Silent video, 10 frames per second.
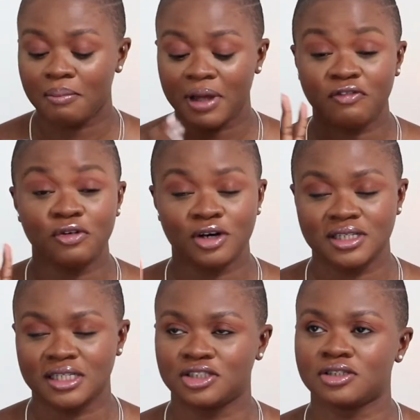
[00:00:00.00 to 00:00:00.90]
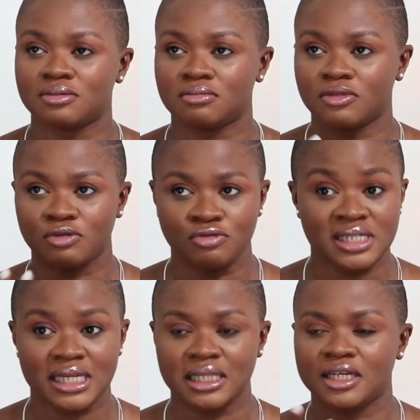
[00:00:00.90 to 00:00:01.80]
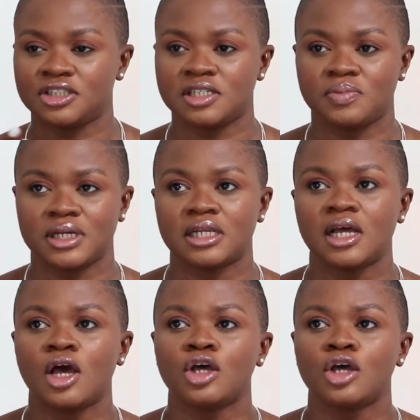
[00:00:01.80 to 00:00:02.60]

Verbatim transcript: my focus has just recently has just been